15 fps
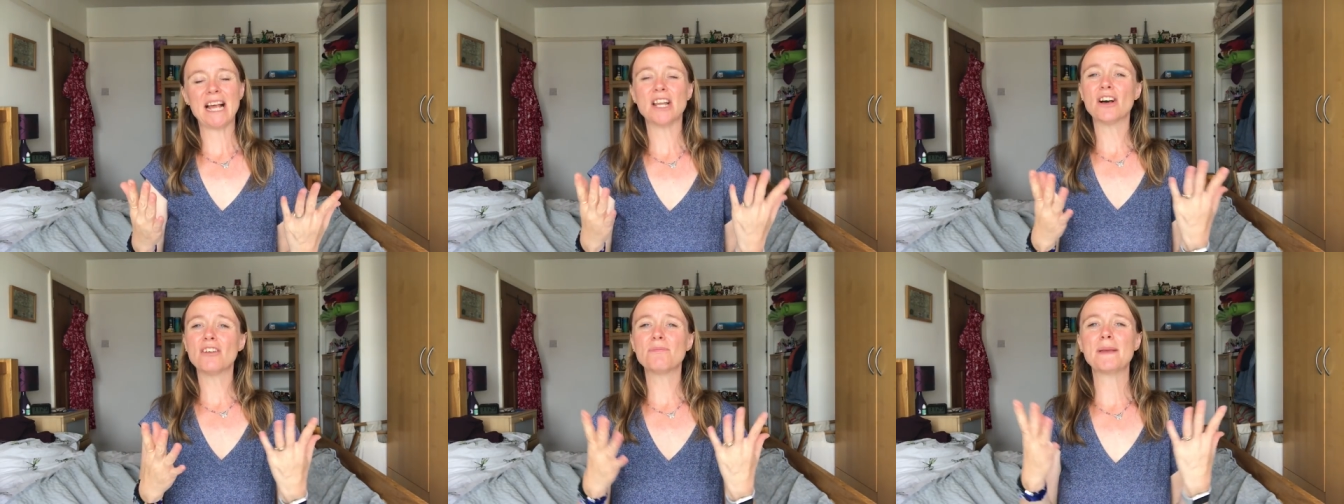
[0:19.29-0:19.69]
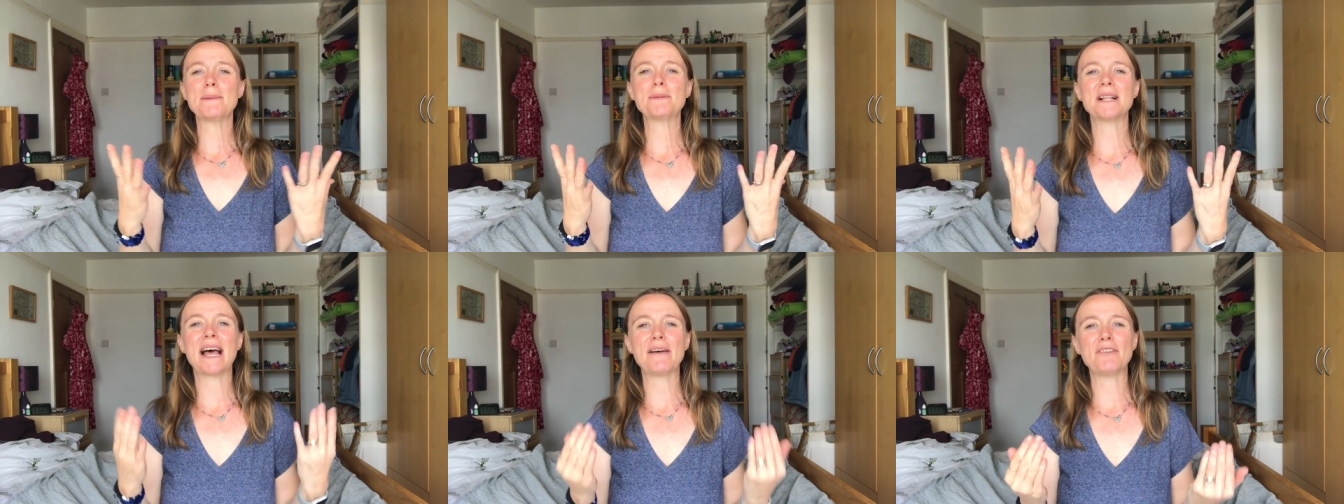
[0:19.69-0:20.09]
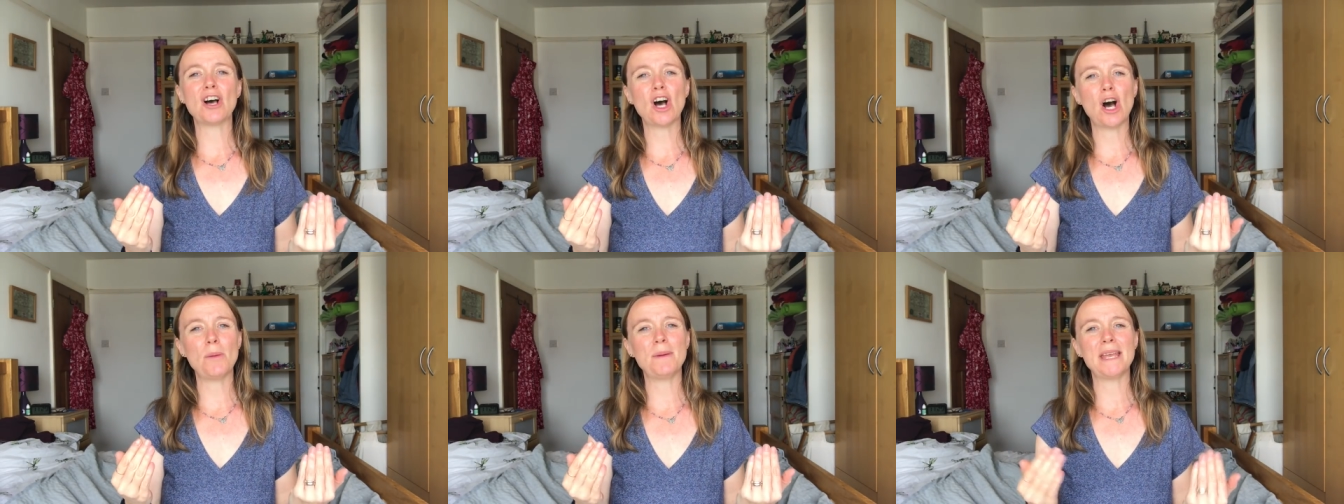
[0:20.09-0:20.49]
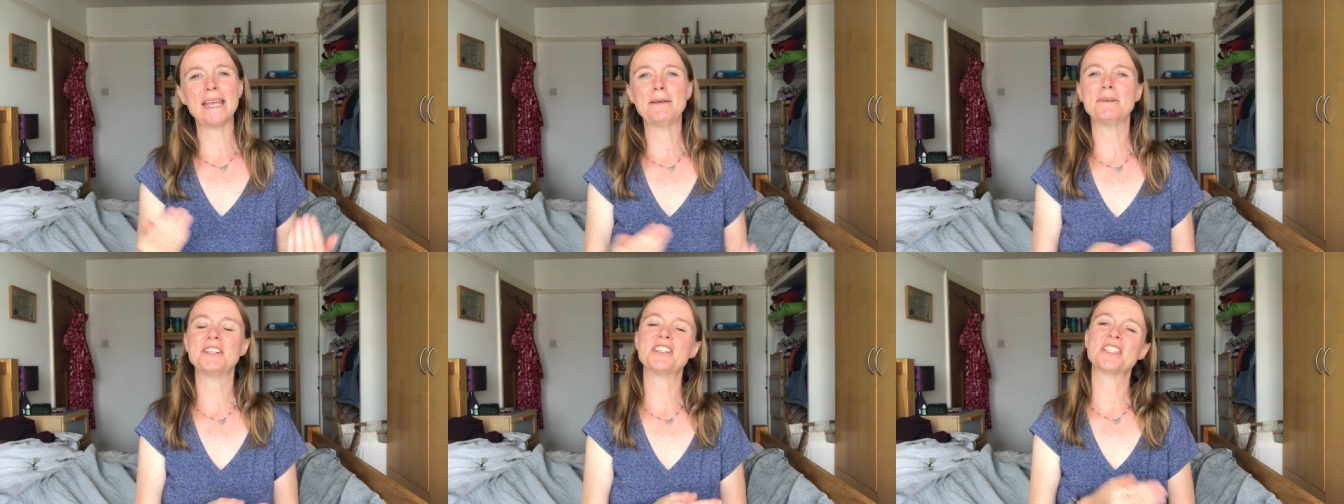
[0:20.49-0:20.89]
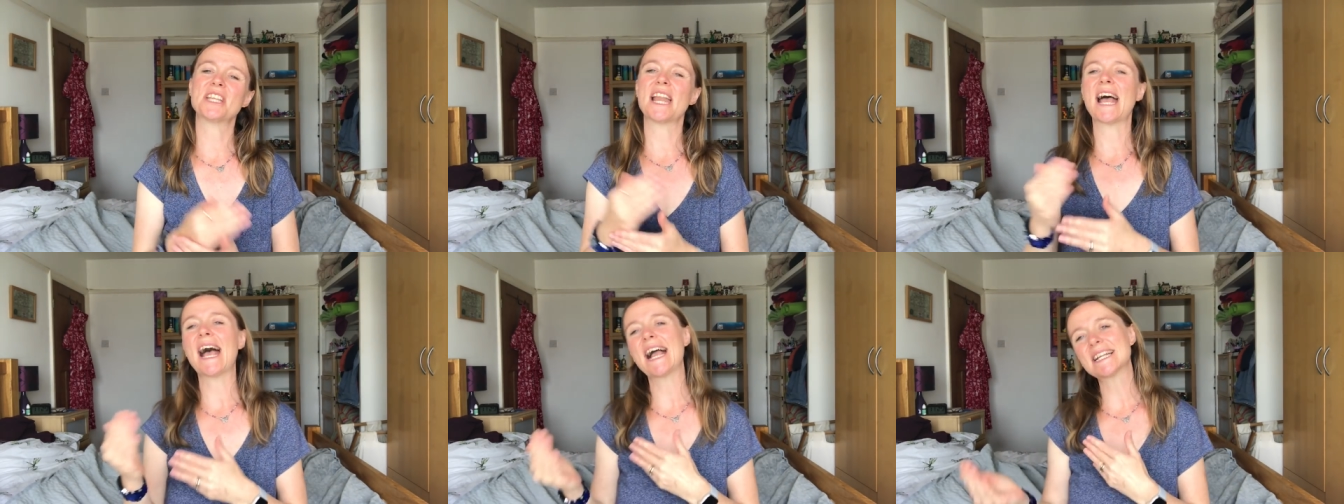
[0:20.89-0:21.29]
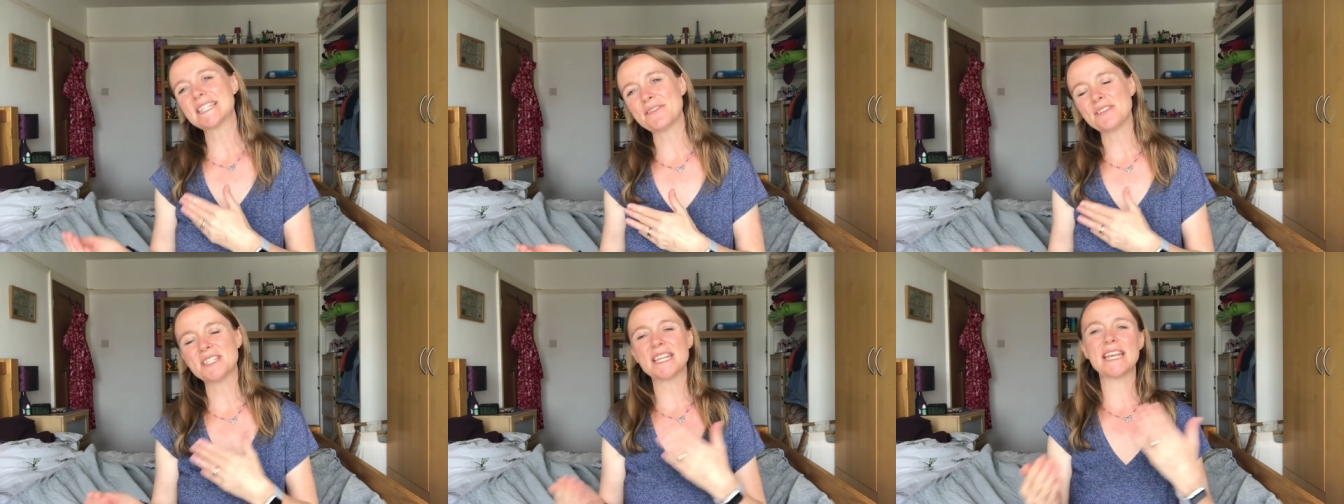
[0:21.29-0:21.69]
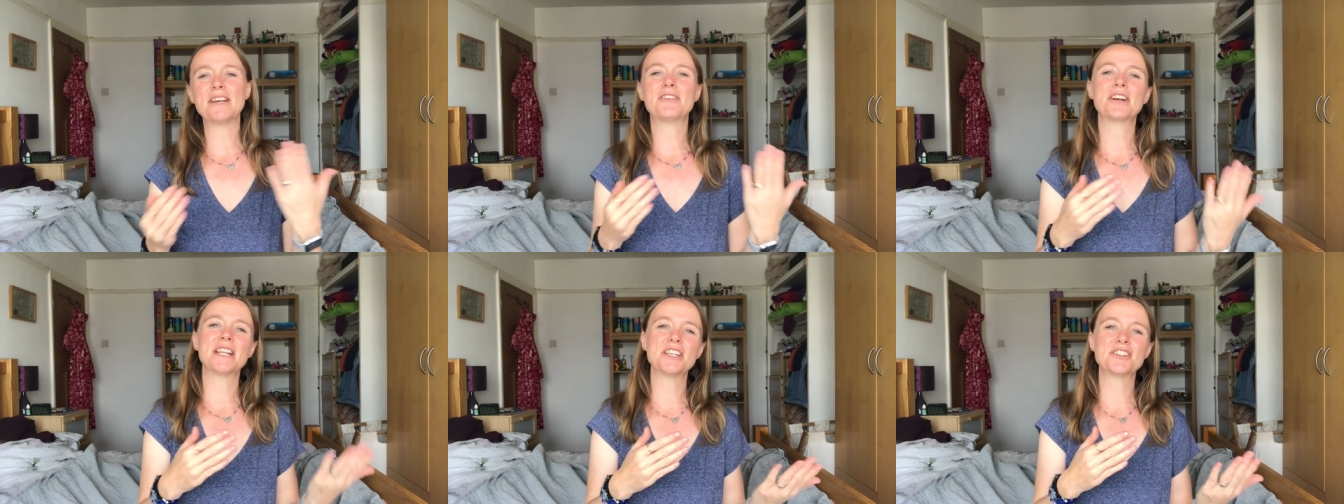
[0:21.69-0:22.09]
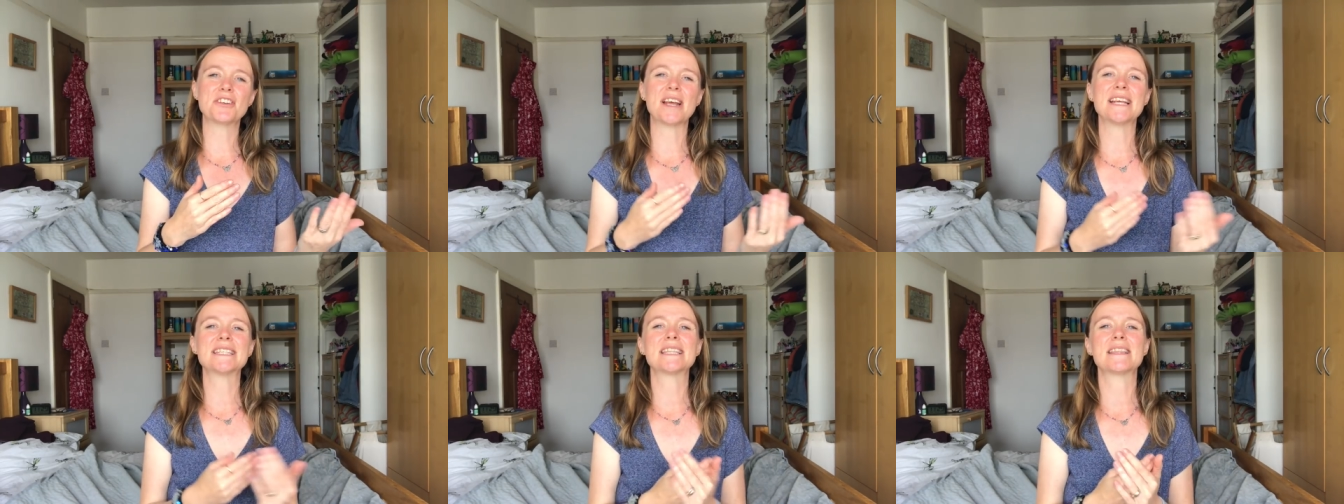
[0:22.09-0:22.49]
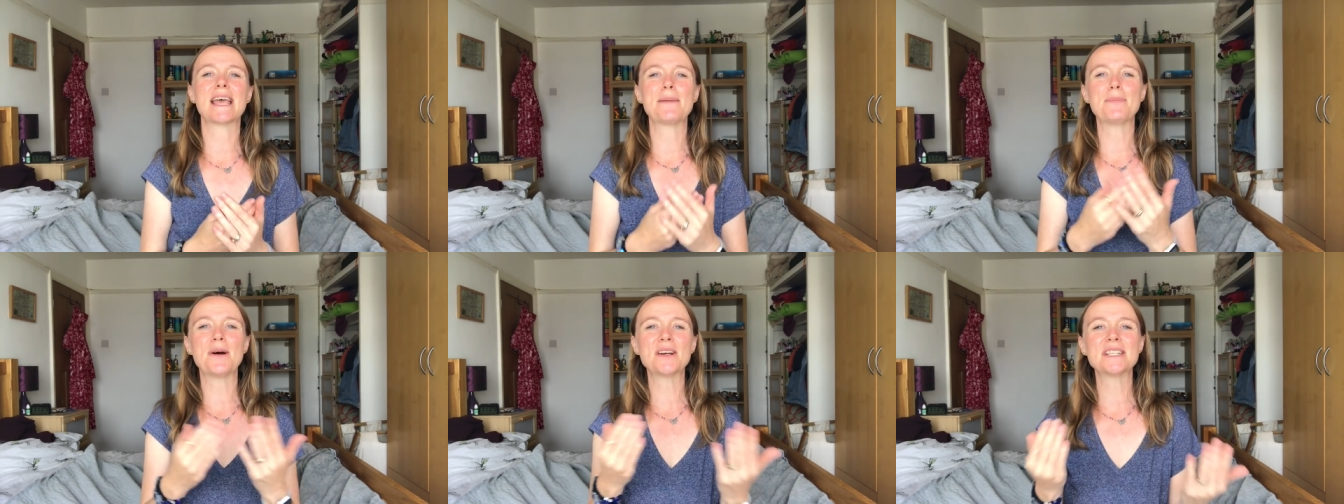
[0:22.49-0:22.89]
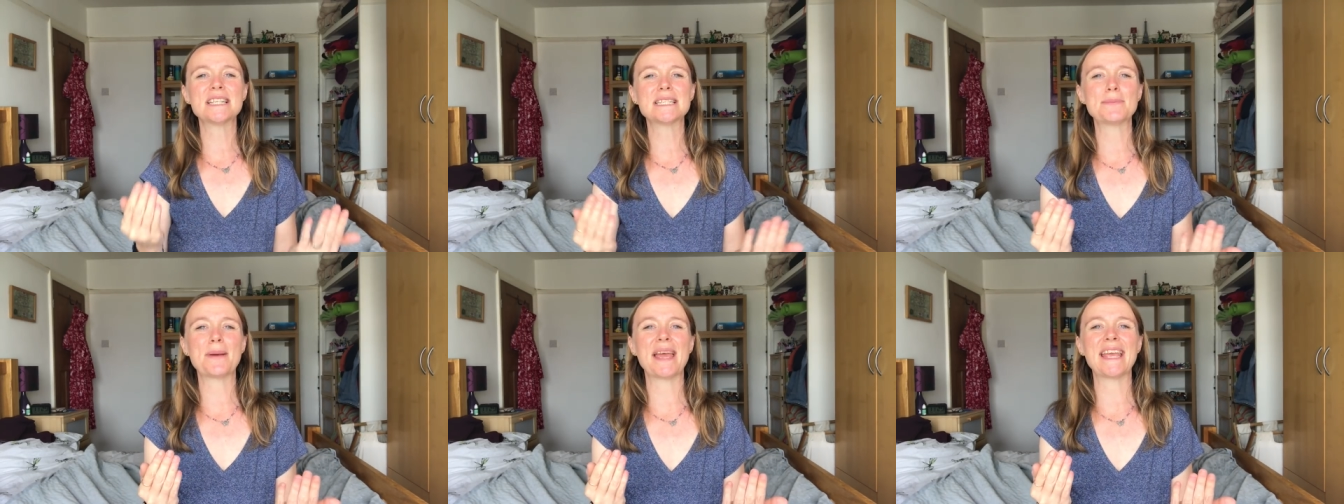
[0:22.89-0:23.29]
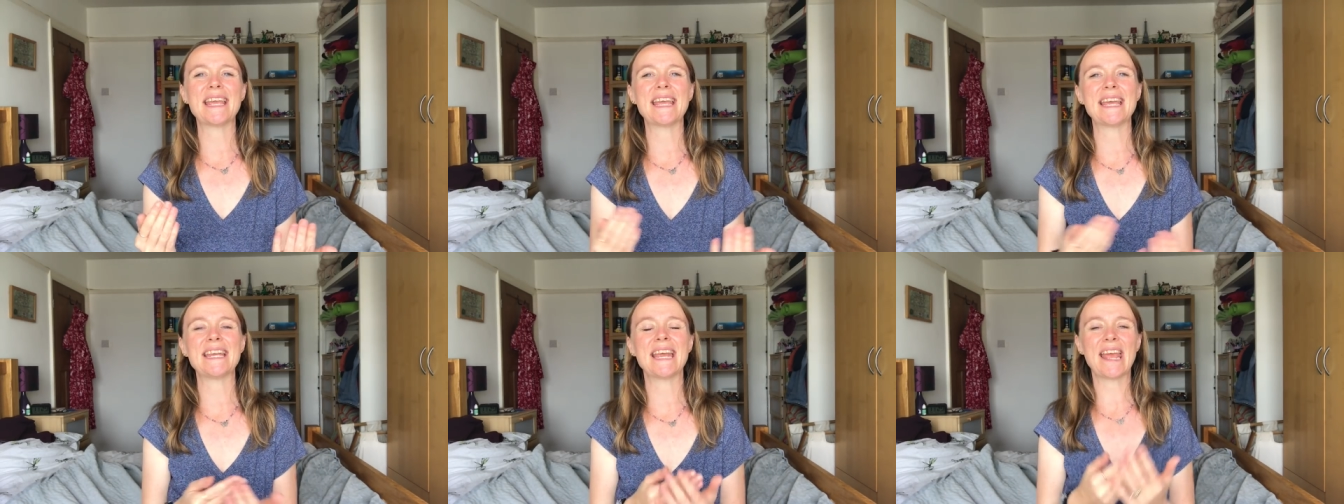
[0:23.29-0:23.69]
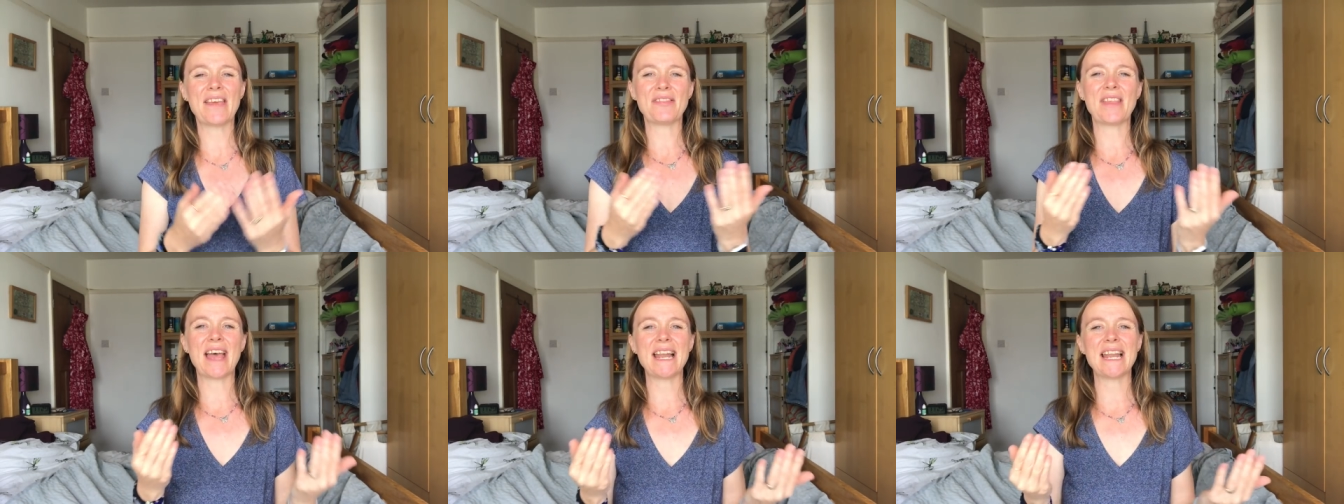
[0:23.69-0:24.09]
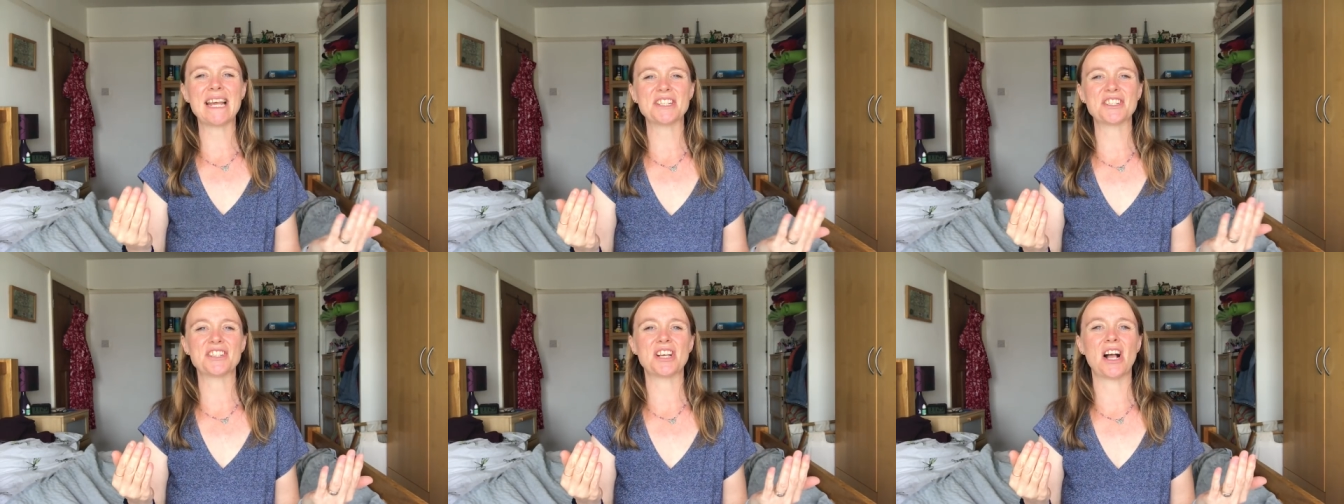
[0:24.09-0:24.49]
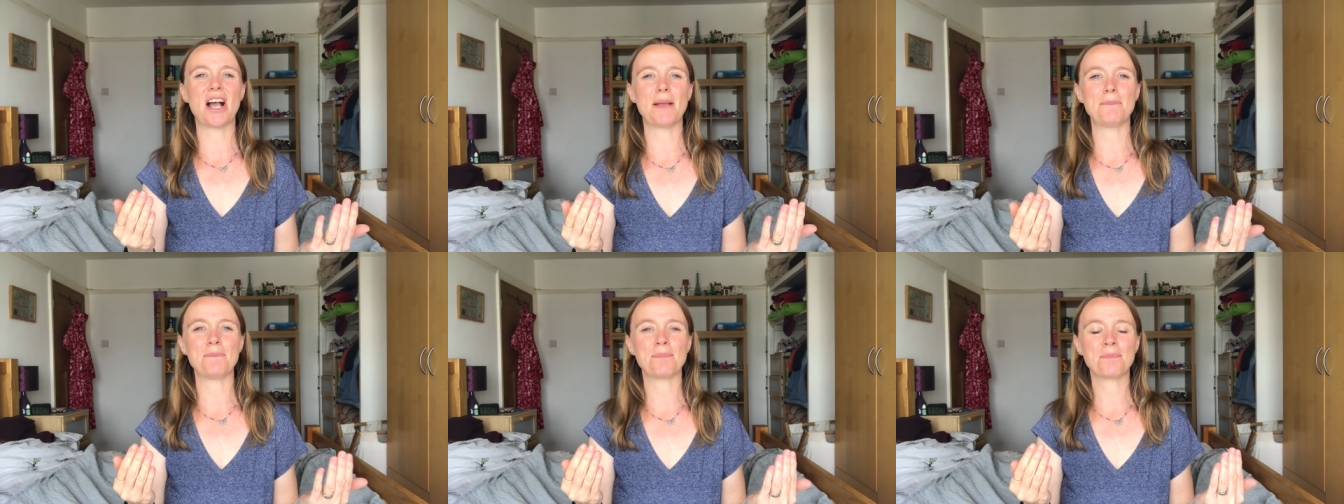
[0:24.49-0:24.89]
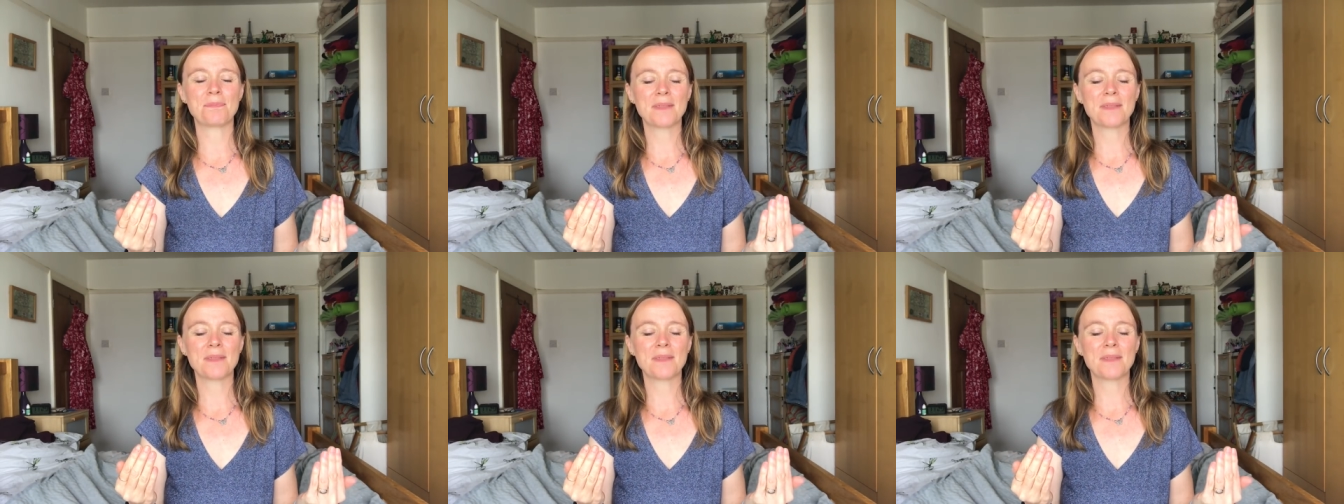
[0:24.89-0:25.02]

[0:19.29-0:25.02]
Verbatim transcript: A lot of people have a hobby which is an activity or an interest that they participate in in their leisure time.